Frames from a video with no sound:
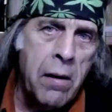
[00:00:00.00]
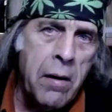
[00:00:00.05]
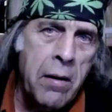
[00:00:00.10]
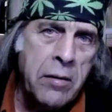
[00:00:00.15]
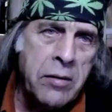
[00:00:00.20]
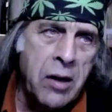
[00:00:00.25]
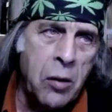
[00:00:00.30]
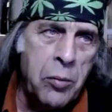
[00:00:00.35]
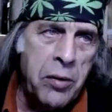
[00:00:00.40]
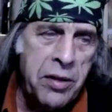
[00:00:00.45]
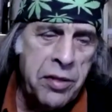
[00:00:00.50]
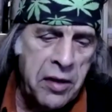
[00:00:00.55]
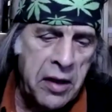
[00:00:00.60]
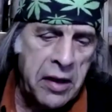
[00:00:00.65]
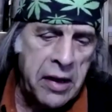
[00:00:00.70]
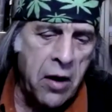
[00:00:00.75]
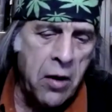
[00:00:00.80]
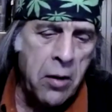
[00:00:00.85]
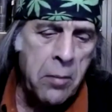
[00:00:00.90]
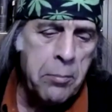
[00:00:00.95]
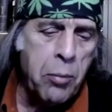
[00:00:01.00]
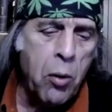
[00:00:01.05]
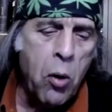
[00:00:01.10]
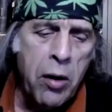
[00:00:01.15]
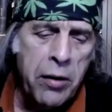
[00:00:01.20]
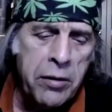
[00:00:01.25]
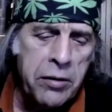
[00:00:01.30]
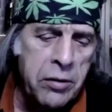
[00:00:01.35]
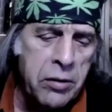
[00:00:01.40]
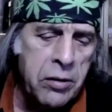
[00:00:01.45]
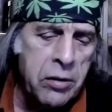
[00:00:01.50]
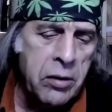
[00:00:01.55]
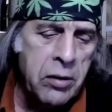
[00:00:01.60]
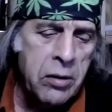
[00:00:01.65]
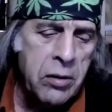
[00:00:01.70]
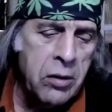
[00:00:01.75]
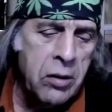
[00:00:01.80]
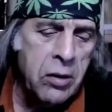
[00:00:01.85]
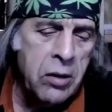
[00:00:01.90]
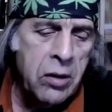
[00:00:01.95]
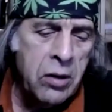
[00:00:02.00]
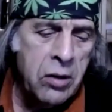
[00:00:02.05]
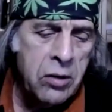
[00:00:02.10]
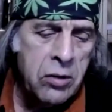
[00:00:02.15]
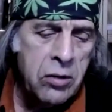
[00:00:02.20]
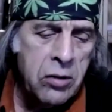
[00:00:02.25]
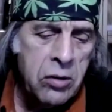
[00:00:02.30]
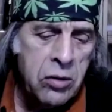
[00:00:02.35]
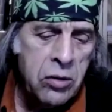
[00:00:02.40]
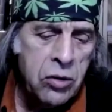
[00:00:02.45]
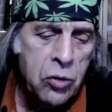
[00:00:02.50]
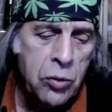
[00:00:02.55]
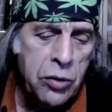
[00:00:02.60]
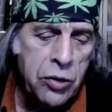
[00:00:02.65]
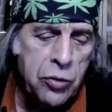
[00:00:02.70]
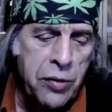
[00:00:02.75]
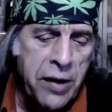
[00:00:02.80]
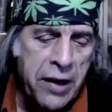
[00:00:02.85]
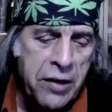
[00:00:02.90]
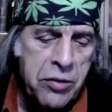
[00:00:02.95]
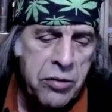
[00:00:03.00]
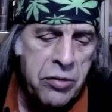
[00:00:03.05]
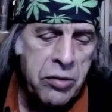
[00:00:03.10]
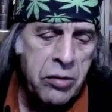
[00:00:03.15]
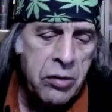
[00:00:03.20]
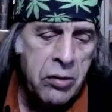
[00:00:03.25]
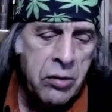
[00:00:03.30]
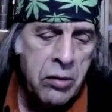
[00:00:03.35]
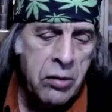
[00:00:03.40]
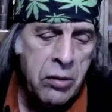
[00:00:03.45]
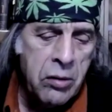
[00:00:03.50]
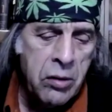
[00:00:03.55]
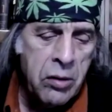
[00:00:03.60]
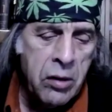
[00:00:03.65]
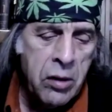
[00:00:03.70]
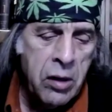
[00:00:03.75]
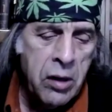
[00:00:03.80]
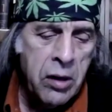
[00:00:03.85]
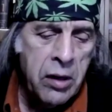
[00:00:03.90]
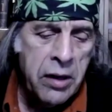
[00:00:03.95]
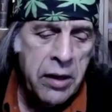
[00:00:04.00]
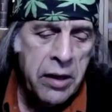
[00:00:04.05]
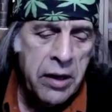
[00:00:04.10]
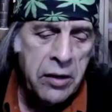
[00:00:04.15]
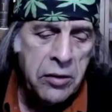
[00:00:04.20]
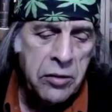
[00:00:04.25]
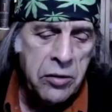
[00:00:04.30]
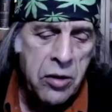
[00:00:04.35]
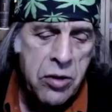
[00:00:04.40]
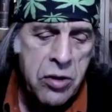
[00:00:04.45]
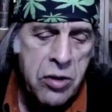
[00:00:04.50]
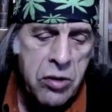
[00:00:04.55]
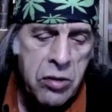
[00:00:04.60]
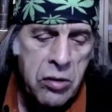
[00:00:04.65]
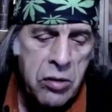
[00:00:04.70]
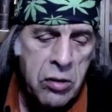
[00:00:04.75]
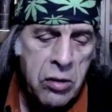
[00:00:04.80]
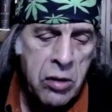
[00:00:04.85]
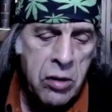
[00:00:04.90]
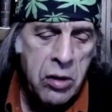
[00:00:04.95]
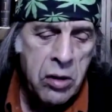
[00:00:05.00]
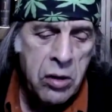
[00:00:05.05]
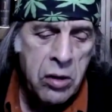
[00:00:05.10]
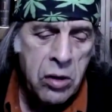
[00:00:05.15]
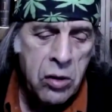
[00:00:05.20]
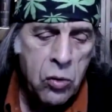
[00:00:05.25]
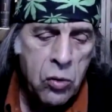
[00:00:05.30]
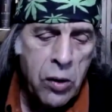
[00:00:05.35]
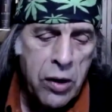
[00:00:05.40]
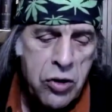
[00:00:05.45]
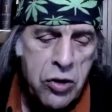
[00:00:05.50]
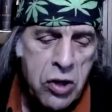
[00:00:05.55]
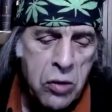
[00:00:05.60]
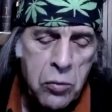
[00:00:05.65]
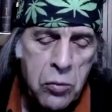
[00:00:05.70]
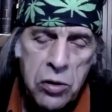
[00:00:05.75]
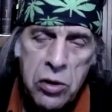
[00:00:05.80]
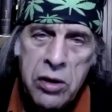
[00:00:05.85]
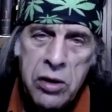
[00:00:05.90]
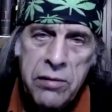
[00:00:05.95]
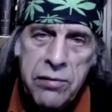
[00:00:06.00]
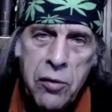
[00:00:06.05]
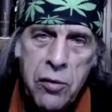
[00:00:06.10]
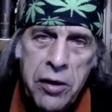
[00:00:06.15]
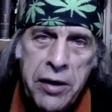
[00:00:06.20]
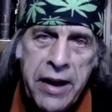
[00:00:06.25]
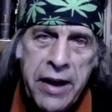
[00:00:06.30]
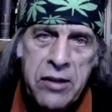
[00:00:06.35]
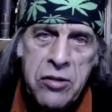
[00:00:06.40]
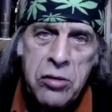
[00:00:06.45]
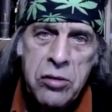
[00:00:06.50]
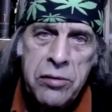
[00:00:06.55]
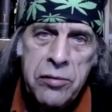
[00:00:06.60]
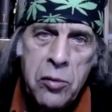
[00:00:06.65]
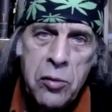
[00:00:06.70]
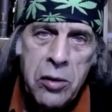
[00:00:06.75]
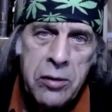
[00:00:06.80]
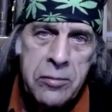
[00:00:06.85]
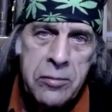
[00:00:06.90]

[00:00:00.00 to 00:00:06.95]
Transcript: that we think are important to address in this question we're looking for an answer for.